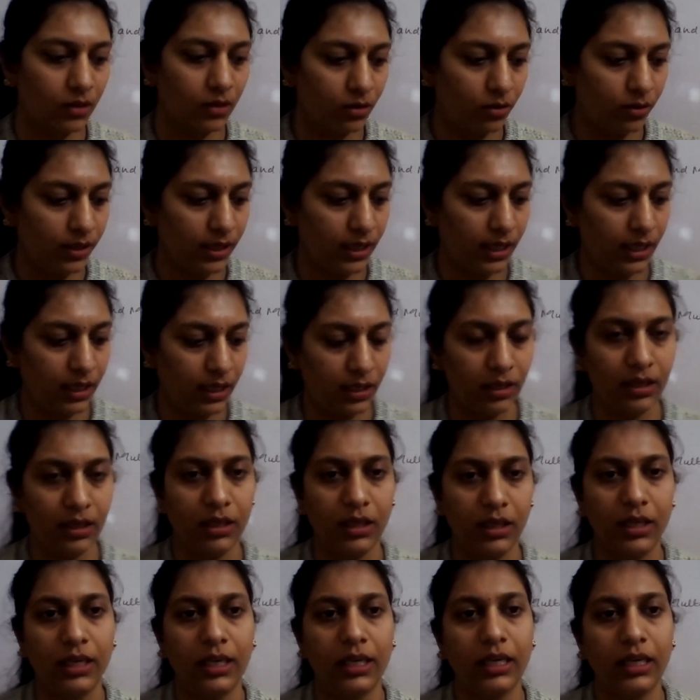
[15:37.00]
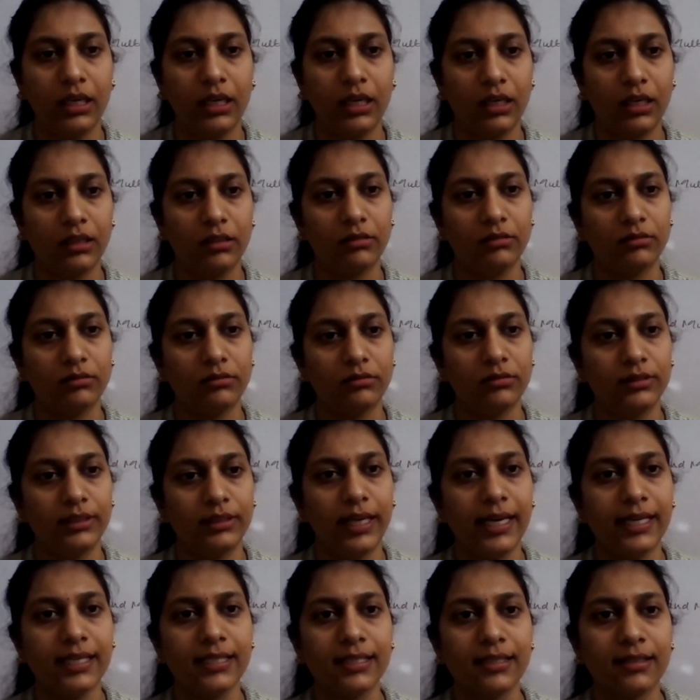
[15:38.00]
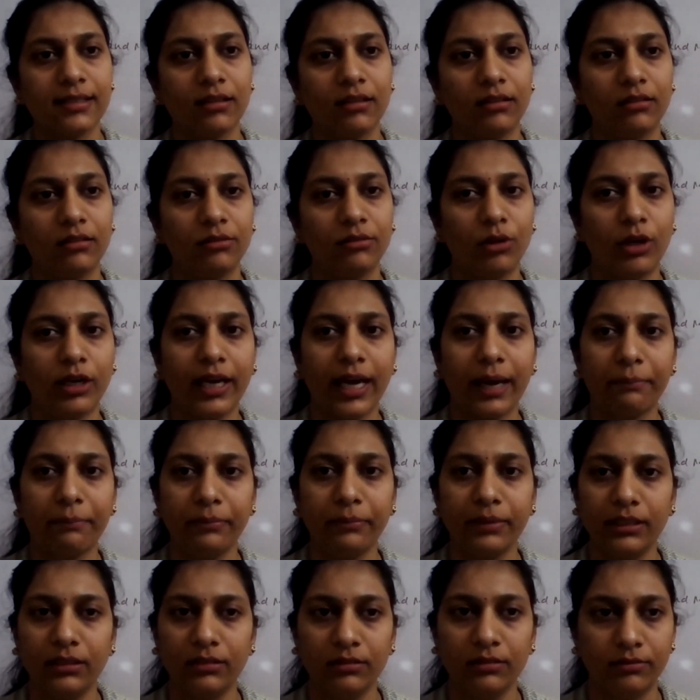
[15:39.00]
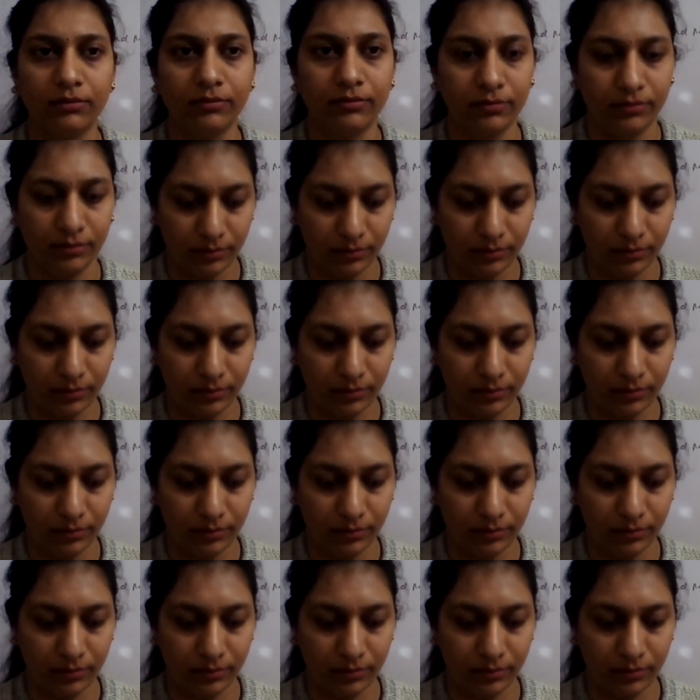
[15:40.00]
Okay. Yes, what happened?